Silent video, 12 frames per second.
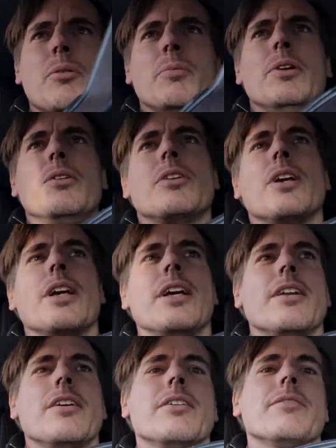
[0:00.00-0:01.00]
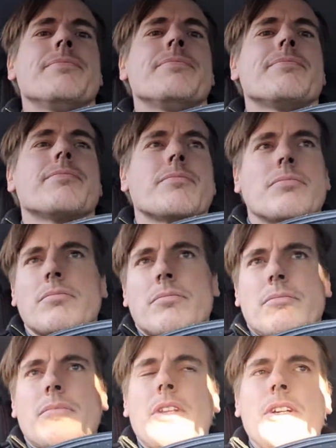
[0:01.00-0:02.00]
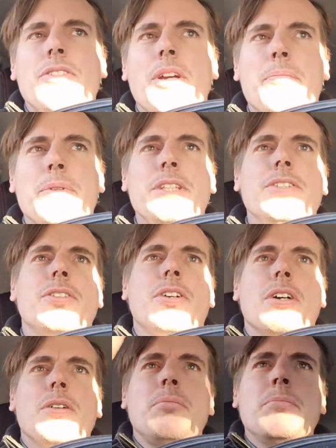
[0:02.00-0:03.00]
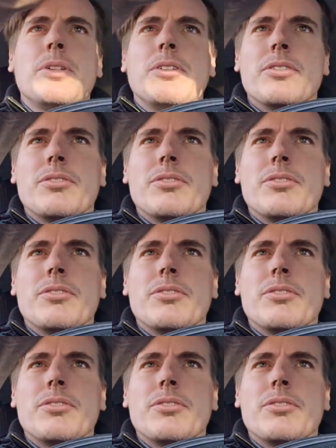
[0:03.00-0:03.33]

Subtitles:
be looking at a Japanese car, because